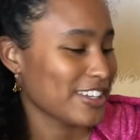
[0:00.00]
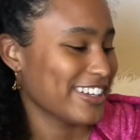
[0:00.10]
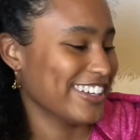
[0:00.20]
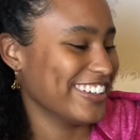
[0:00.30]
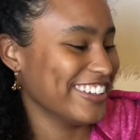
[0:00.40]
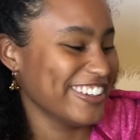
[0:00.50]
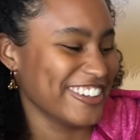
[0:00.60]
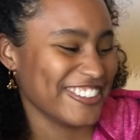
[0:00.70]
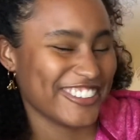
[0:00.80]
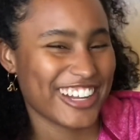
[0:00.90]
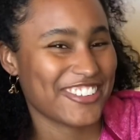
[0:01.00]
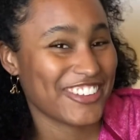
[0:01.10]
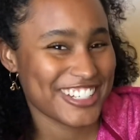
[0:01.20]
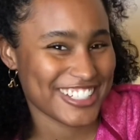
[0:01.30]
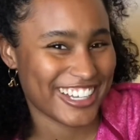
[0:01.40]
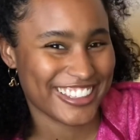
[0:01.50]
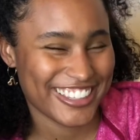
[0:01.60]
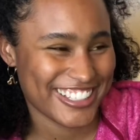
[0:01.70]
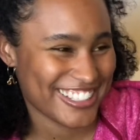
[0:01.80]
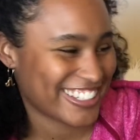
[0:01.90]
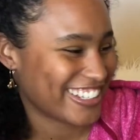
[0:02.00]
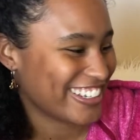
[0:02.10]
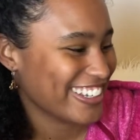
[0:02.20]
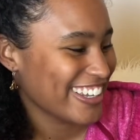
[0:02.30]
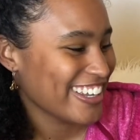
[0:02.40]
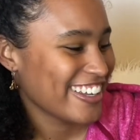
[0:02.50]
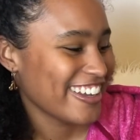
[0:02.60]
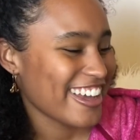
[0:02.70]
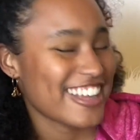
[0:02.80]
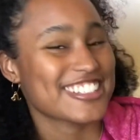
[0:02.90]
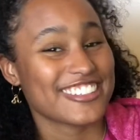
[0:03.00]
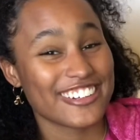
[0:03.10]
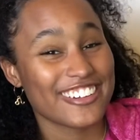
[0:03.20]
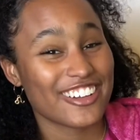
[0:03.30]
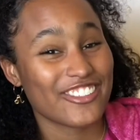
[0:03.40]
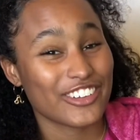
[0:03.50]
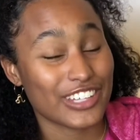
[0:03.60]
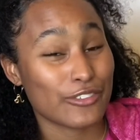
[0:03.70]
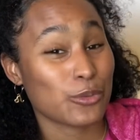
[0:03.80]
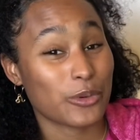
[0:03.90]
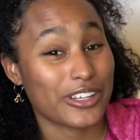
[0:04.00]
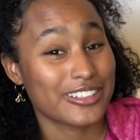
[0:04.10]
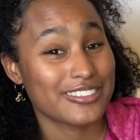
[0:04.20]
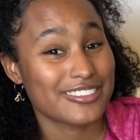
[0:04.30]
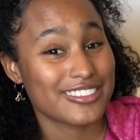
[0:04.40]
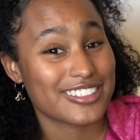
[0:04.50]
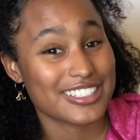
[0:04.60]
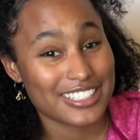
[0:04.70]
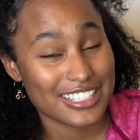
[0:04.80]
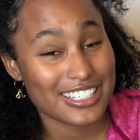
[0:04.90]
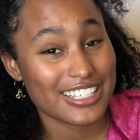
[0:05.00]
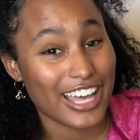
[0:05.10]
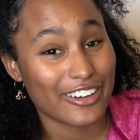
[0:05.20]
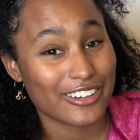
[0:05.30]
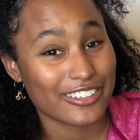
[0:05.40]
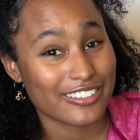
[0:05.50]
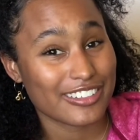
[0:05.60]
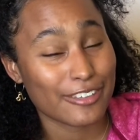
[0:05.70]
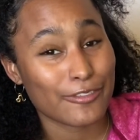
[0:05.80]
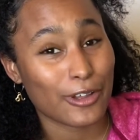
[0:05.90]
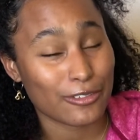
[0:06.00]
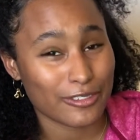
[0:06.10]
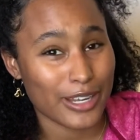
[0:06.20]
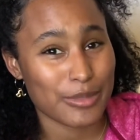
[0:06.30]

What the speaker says: When I first got this thing, I started off on level 1 to see how it felt, right?